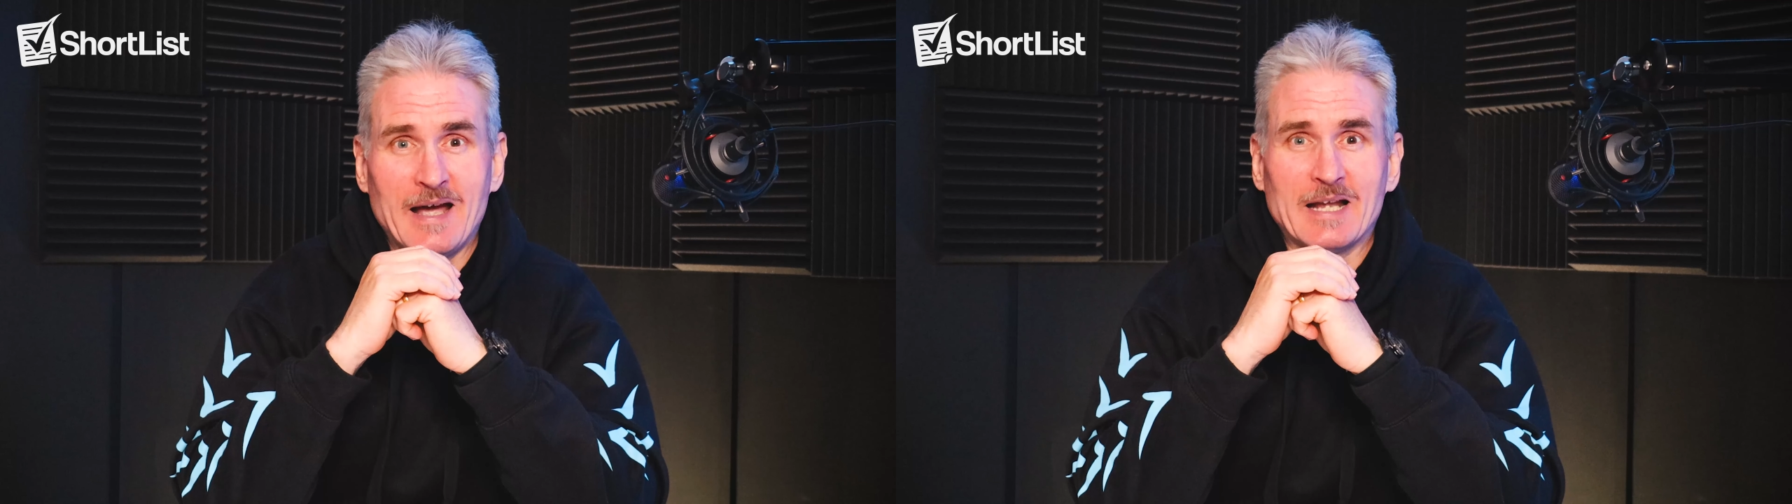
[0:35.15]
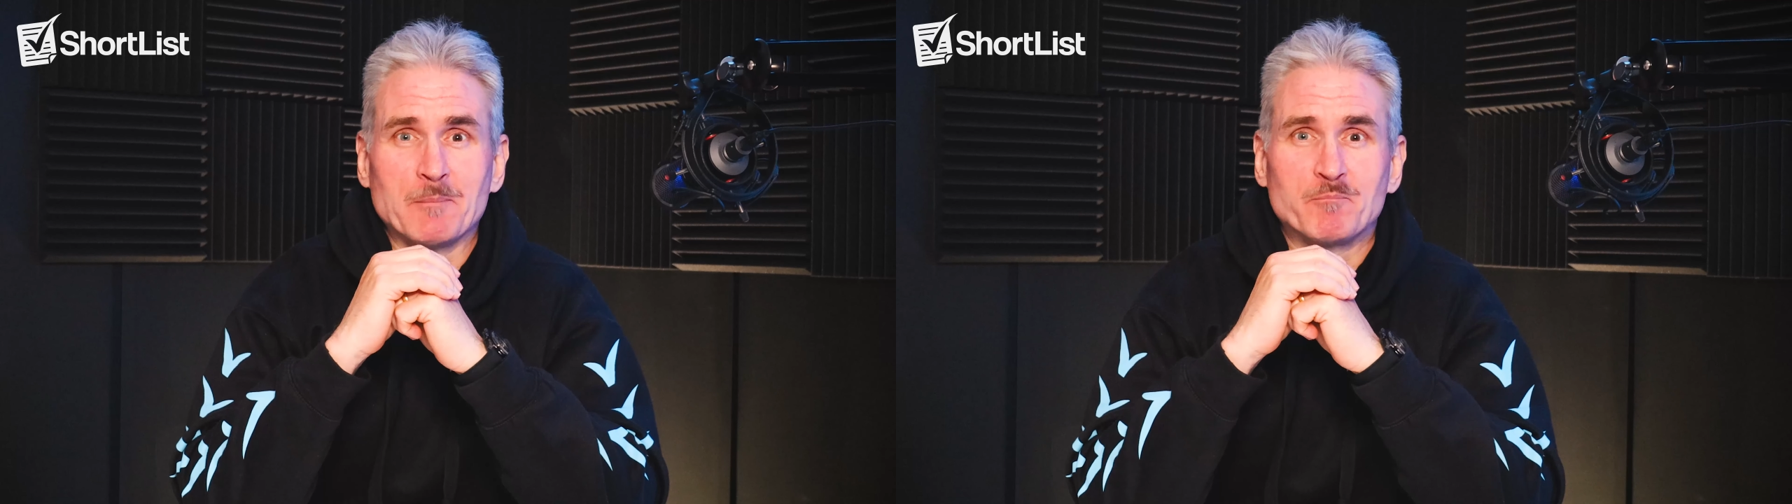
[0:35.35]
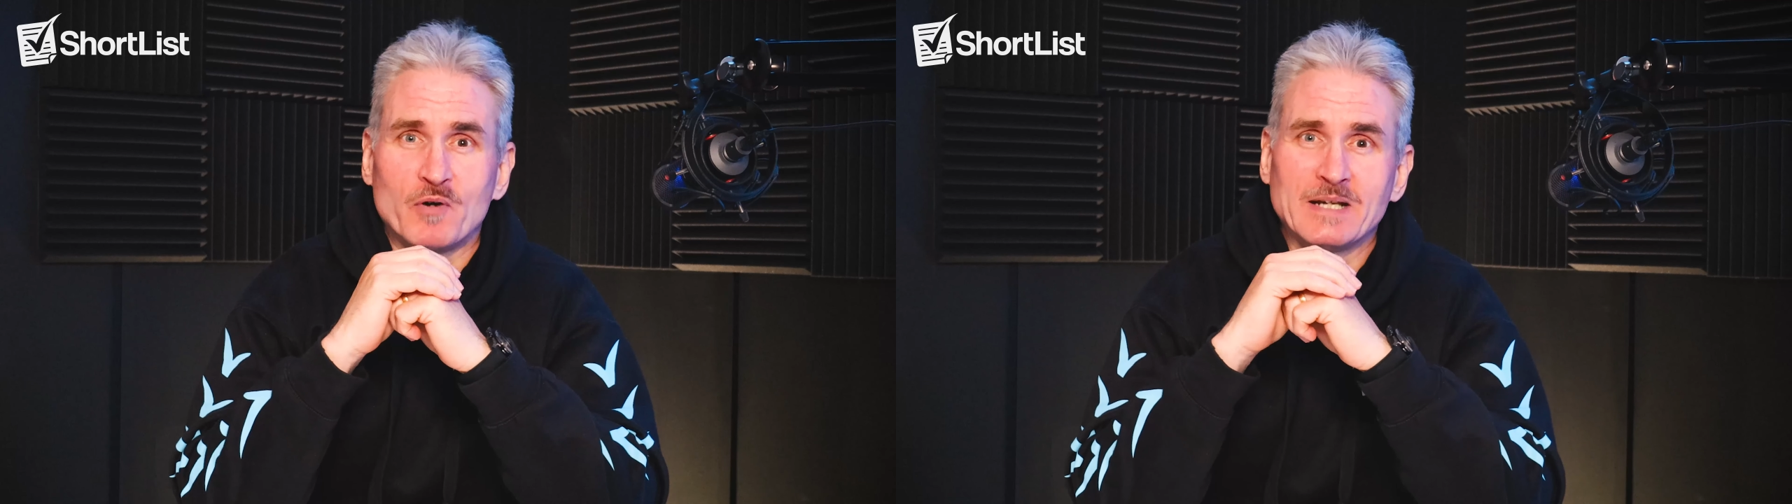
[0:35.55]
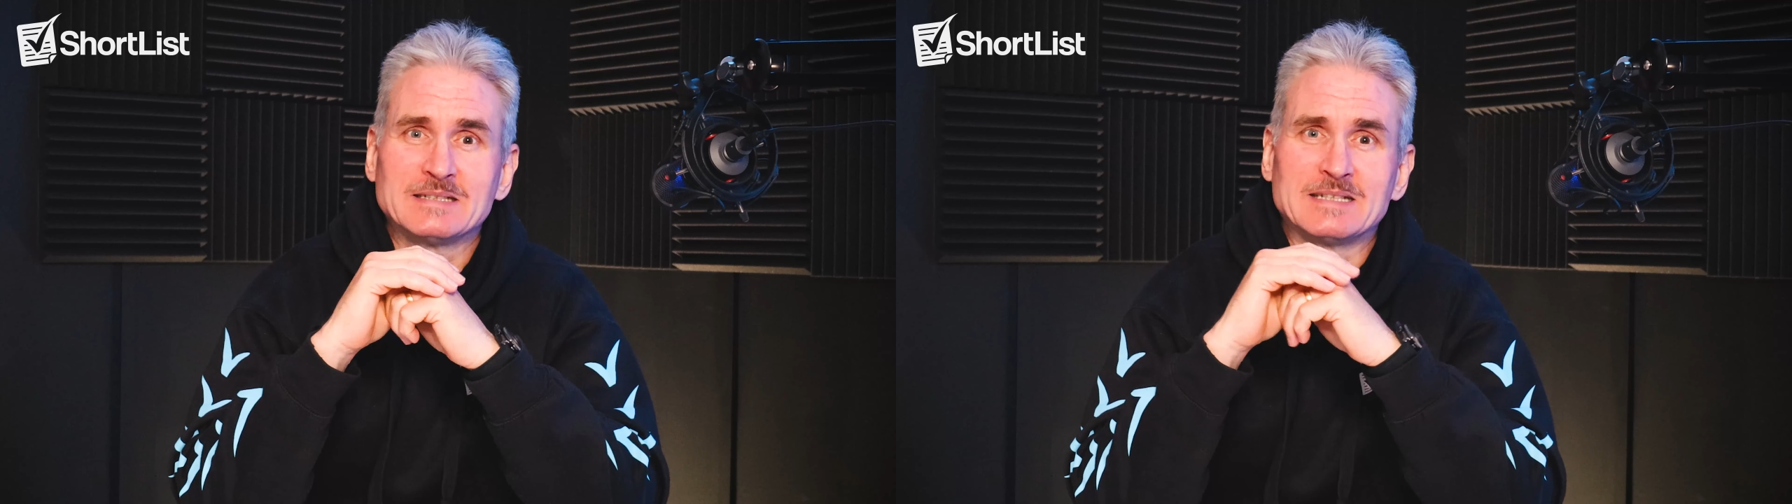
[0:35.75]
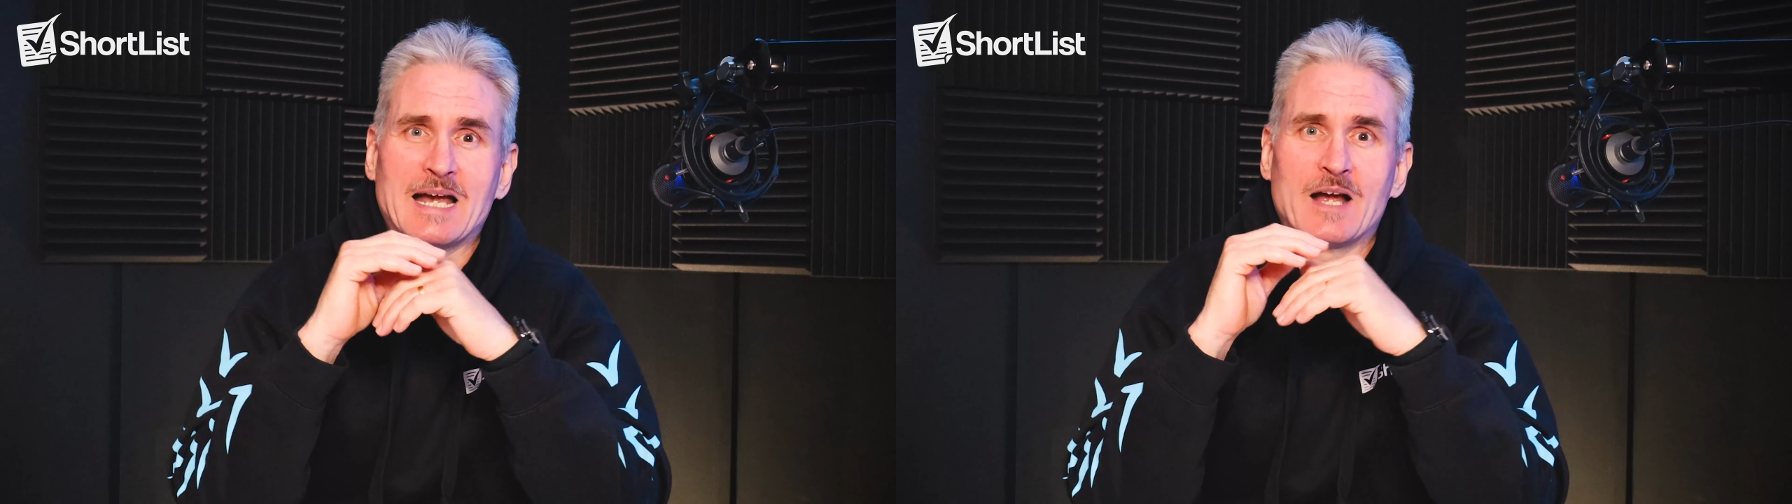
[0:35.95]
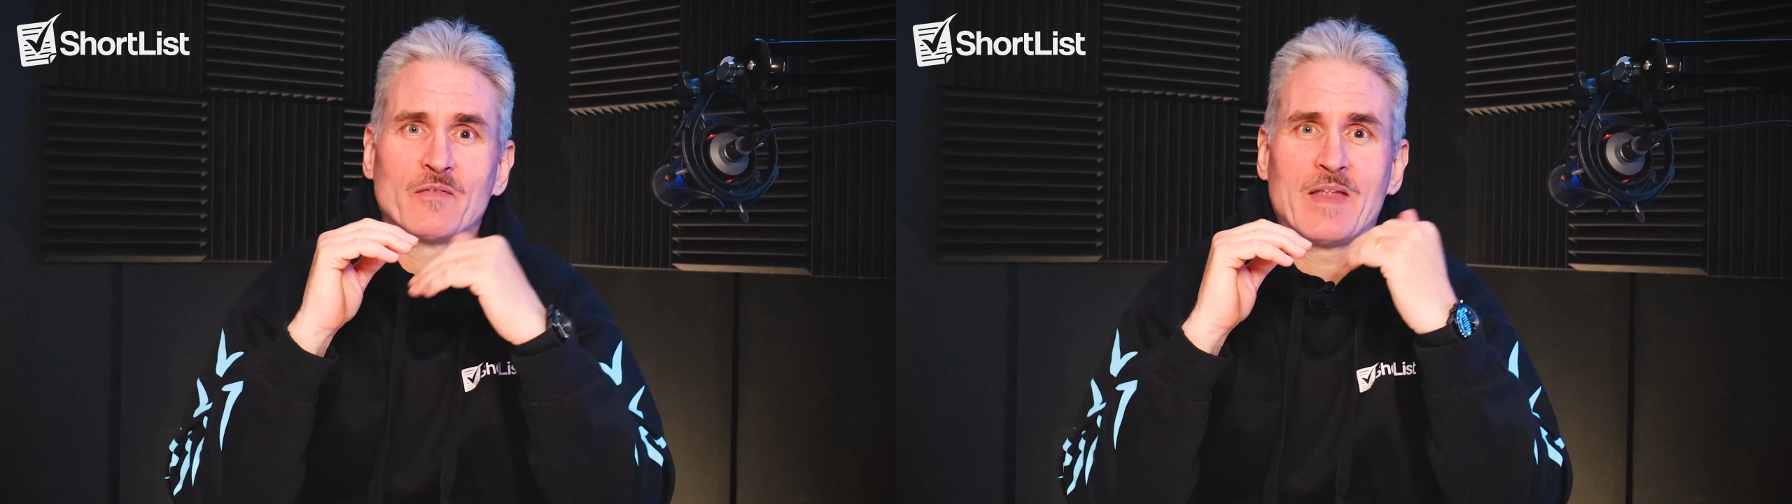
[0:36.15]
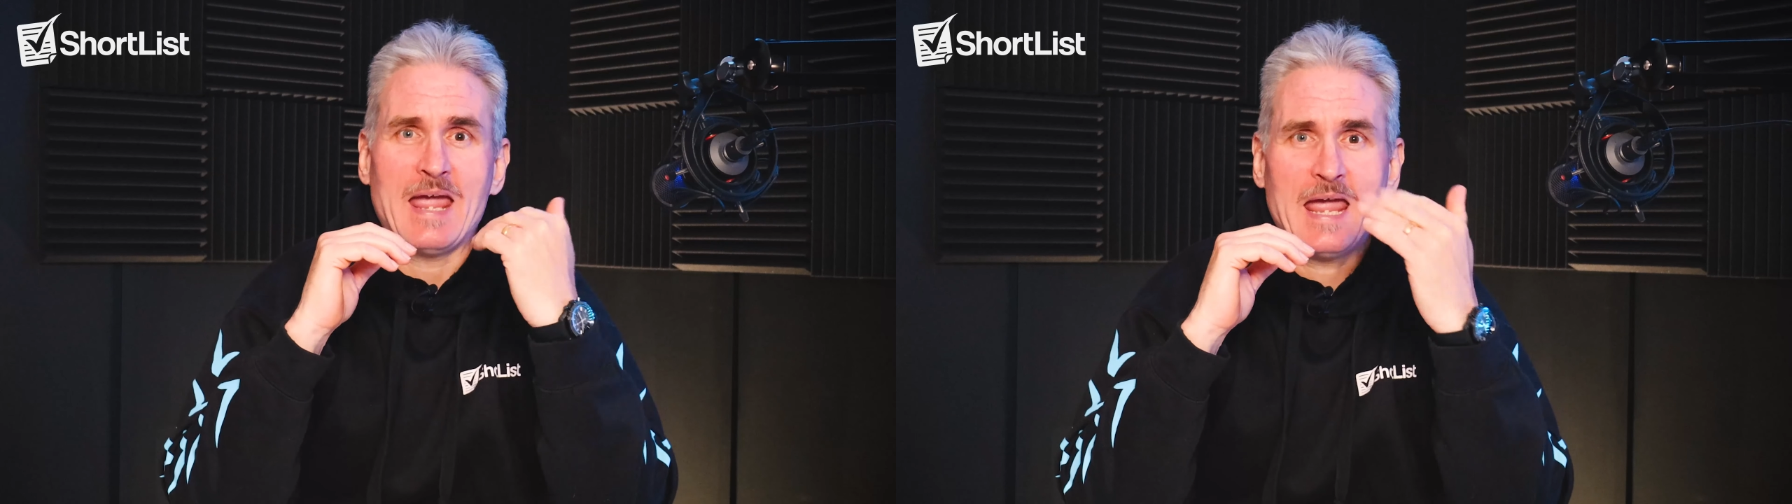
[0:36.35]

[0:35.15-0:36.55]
and it breaks down